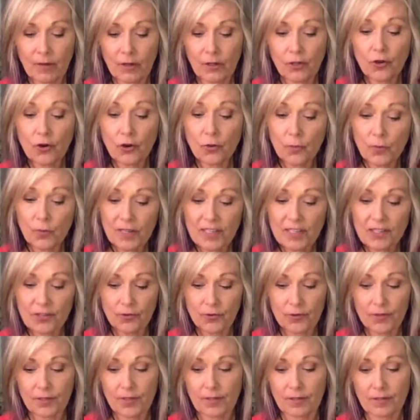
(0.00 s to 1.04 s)
your
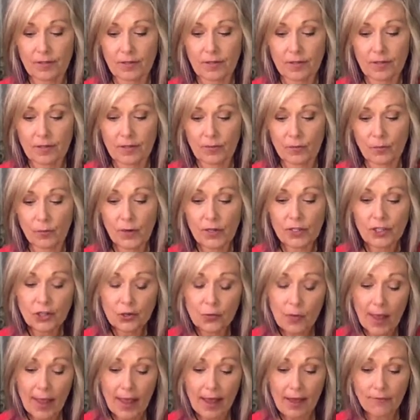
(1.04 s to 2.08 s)
resources, what
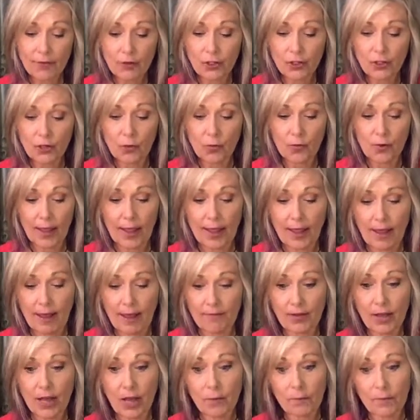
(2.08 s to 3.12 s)
you have or don't
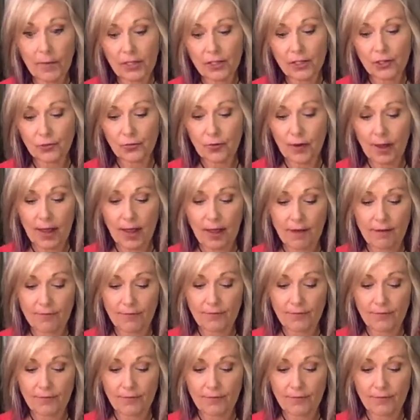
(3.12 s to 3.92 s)
have, how much you have.